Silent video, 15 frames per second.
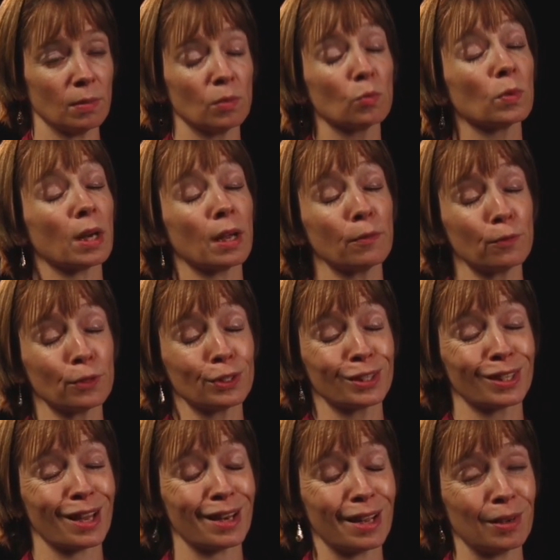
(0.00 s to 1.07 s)
I mean, when I
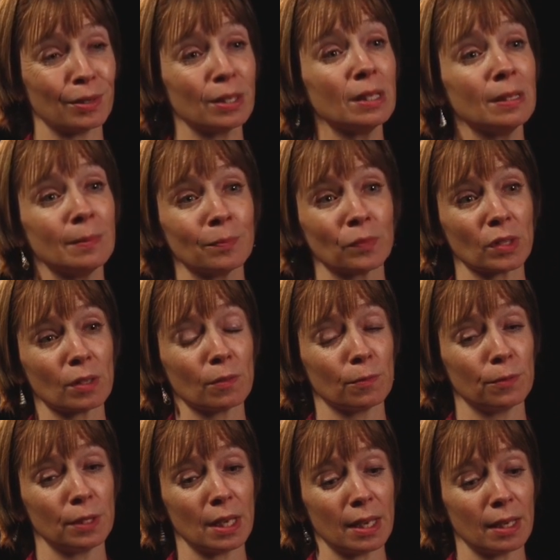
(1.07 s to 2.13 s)
first got out,
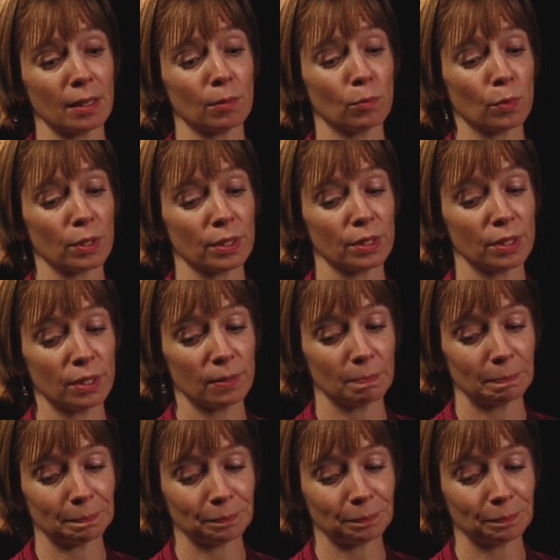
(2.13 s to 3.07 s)
VA was